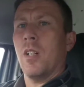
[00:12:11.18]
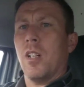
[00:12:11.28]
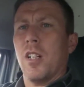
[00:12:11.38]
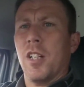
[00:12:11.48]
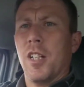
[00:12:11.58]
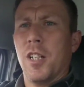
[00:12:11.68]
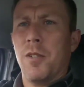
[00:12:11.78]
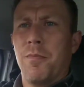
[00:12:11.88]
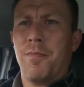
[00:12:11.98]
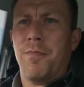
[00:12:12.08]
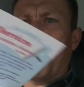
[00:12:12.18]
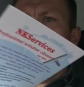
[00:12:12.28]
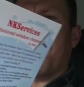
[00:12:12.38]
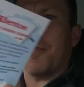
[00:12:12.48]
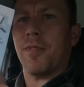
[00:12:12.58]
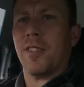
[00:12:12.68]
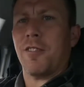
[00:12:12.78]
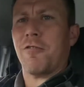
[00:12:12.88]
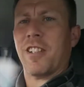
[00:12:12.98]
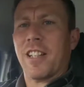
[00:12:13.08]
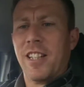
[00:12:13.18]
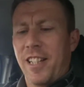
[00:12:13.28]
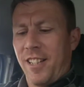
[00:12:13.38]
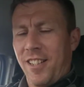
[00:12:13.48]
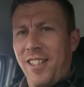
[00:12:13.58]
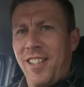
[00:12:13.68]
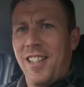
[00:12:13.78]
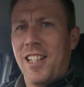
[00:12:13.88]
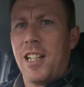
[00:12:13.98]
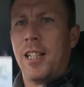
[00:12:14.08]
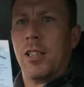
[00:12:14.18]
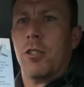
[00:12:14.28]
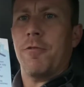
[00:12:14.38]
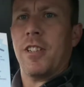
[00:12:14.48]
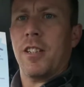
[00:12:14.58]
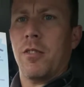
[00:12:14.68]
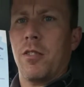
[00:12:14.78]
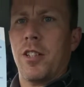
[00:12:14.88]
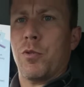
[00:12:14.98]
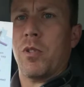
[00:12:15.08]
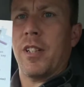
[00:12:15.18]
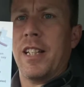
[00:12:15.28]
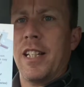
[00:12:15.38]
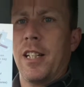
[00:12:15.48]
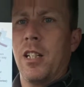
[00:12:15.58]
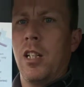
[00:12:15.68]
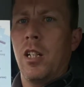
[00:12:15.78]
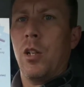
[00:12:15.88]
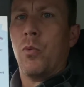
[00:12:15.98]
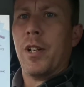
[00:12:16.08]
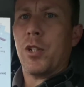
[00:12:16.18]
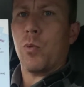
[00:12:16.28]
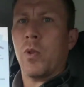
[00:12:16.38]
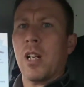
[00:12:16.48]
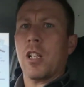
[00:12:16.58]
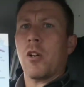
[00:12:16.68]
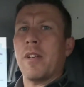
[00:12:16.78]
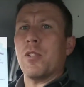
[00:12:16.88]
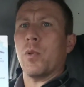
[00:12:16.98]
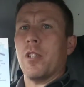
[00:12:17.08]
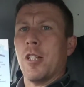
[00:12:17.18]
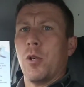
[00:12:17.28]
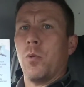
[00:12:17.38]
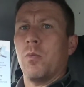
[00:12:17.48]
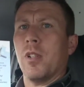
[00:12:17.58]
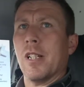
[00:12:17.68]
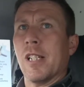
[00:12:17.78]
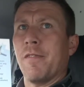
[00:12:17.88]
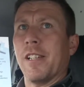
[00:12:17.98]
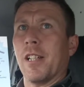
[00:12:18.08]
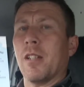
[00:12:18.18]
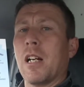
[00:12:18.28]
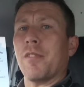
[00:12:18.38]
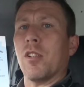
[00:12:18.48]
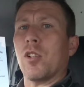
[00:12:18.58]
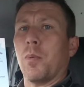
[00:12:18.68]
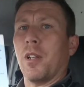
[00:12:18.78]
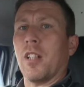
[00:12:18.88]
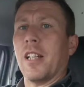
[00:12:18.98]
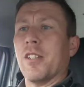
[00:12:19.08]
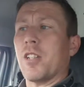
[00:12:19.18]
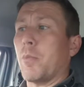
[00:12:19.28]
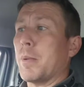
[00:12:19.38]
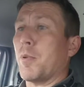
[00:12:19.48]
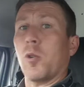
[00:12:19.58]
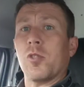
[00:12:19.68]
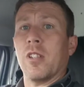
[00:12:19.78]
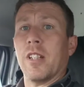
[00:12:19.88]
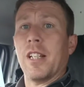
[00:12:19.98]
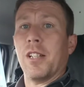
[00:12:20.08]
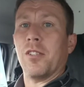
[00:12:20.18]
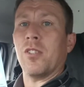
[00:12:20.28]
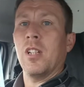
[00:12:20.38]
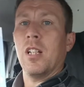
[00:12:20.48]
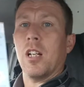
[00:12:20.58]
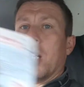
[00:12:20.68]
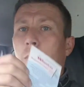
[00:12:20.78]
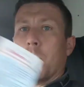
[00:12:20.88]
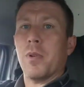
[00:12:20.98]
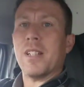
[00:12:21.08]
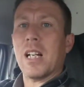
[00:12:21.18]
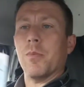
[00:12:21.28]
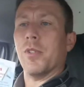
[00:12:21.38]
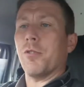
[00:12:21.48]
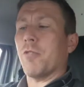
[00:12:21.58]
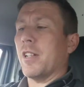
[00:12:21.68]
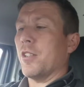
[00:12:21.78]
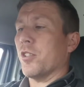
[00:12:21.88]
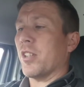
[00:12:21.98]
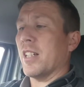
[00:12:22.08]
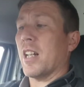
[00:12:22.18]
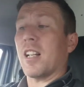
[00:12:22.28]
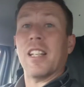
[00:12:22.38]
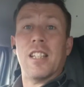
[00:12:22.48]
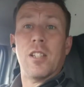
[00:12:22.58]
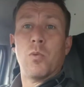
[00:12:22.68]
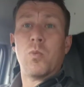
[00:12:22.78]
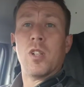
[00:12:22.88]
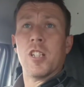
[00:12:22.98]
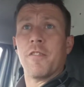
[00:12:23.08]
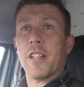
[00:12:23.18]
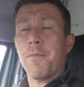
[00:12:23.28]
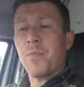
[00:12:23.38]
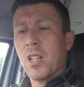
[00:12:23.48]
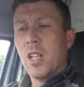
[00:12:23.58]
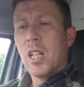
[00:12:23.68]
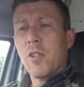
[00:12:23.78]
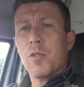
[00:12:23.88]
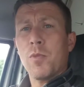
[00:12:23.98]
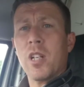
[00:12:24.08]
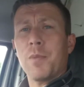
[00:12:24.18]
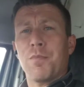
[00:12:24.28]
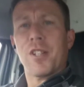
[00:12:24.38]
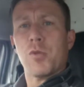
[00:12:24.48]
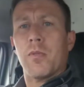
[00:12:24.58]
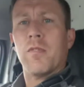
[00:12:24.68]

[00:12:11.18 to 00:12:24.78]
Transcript: Try and get these. I'm going to write this one here, which when I go into a new area, after a couple of cleans, I'll be posting these up and down the street, just saying that I clean in the area. He was more impressed